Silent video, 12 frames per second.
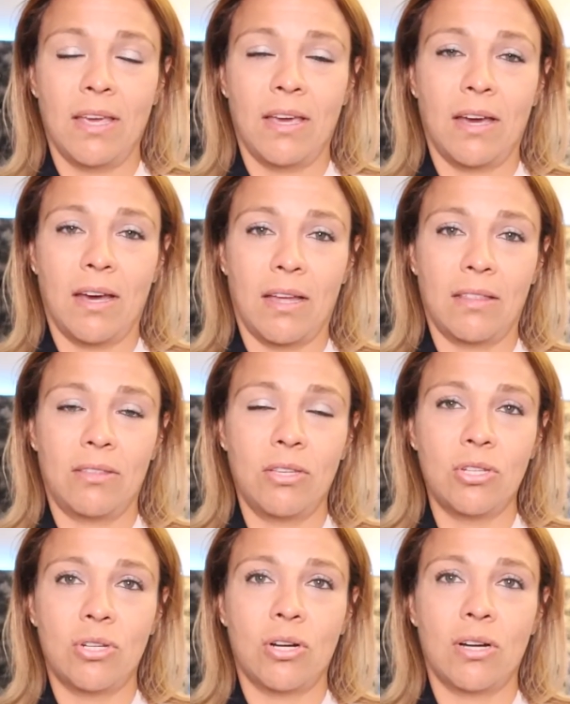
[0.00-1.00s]
a
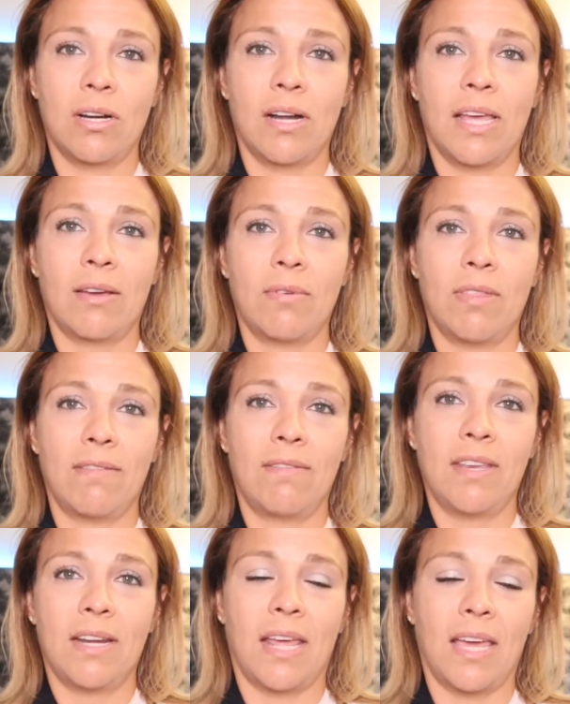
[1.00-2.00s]
t-shirt like with a
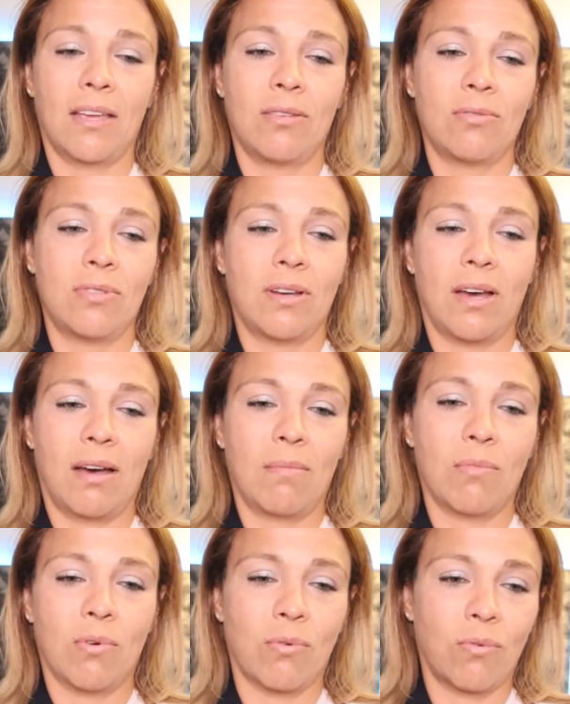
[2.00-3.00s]
v-neck, you still have
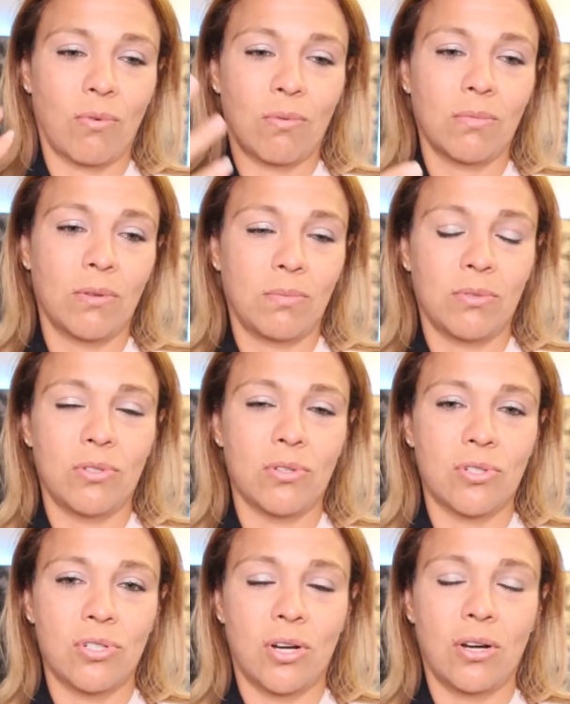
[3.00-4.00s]
more room to put your
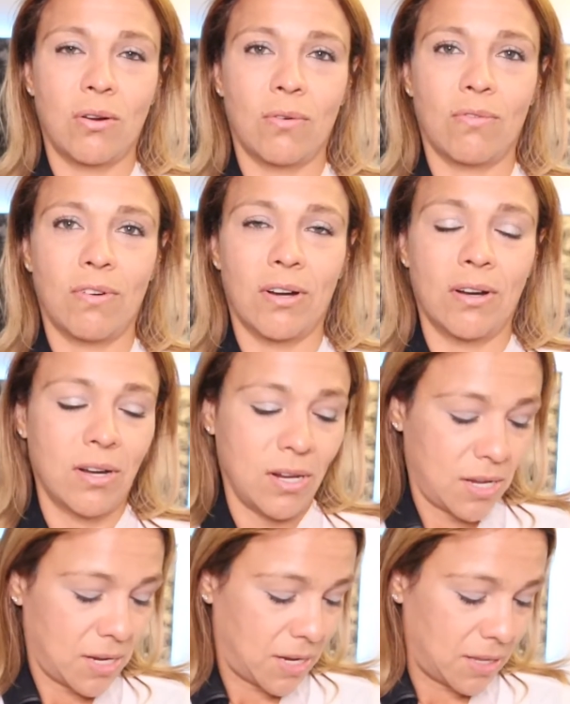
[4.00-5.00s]
shirt over.
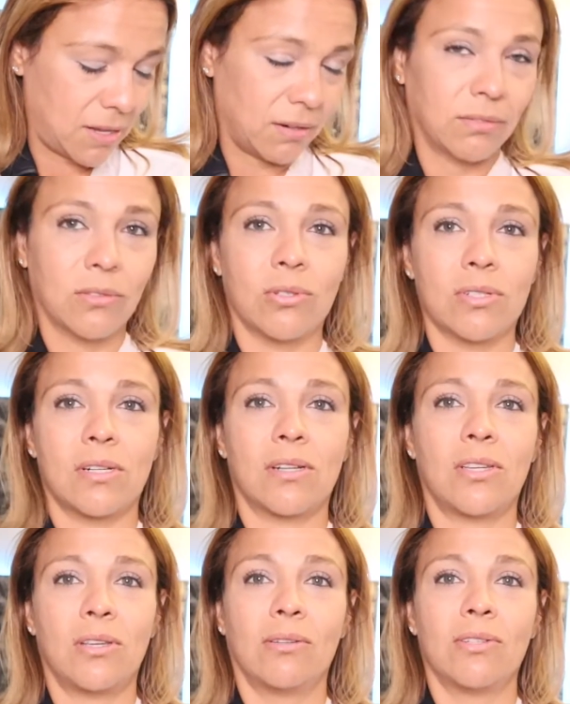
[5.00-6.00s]
And then of course they're
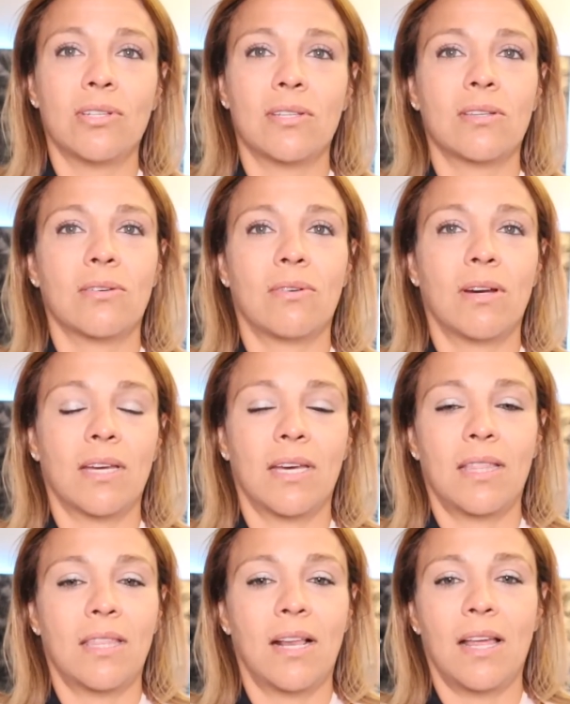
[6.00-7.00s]
huge, so I
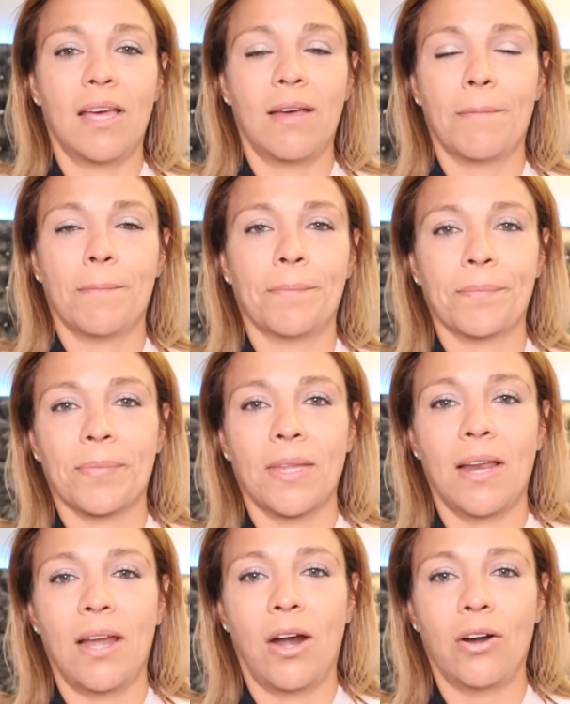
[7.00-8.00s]
got that
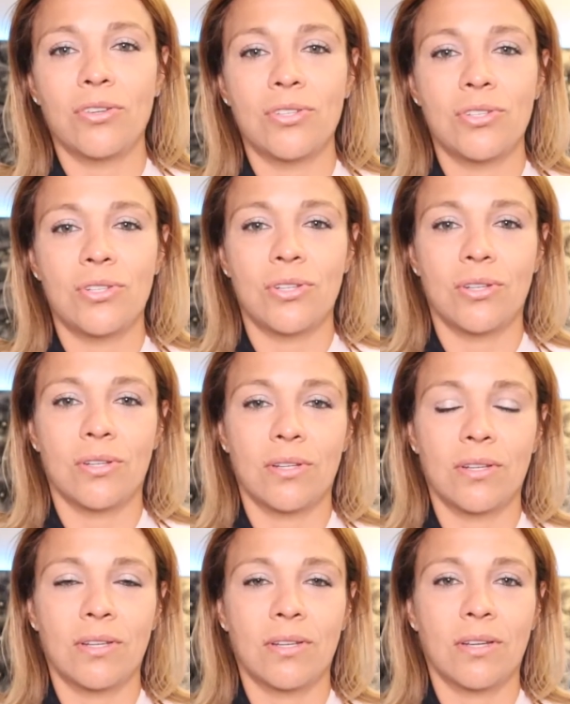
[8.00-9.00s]
large,
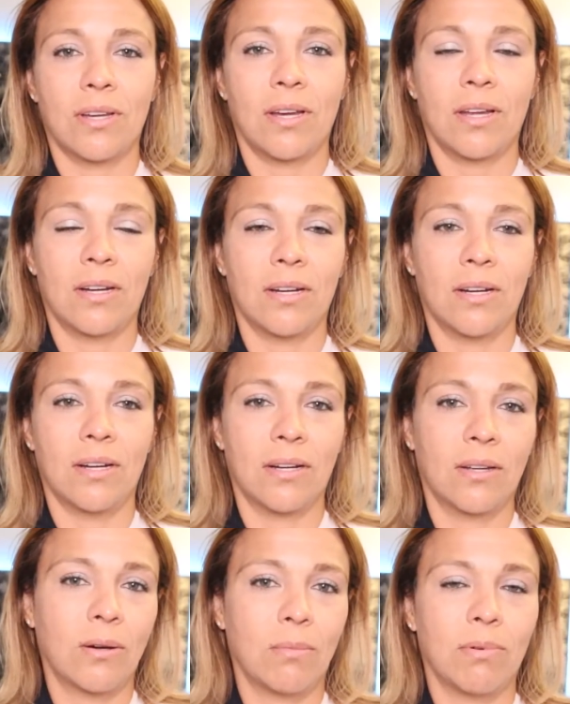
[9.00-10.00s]

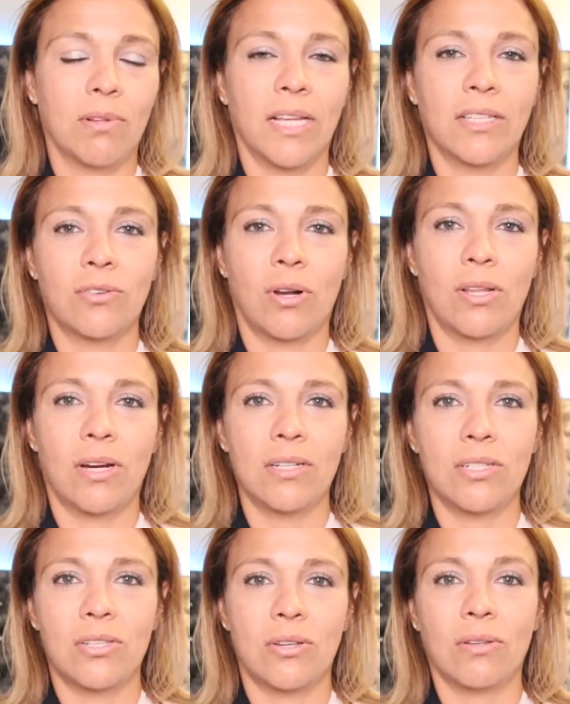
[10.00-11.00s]
couple extra
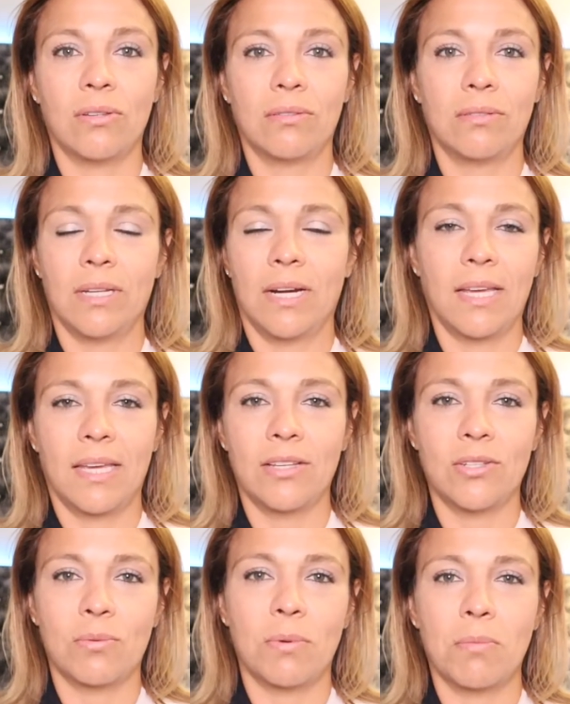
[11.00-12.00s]
large, so then I can
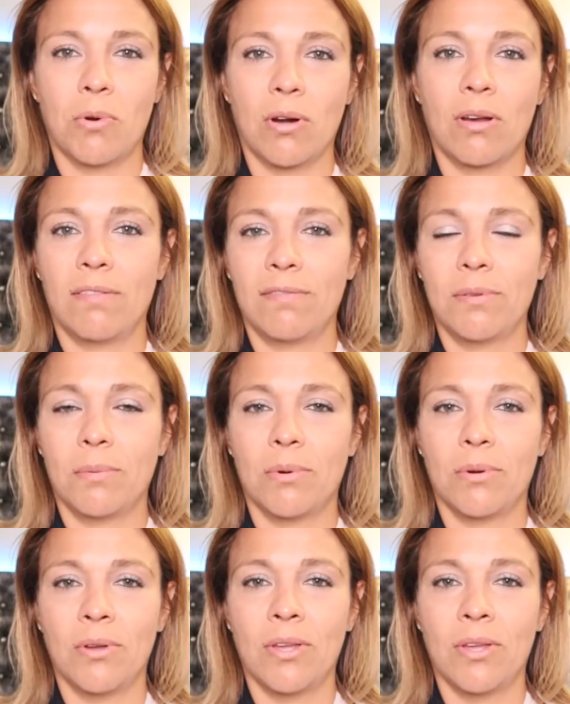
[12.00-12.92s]
just be more comfortable.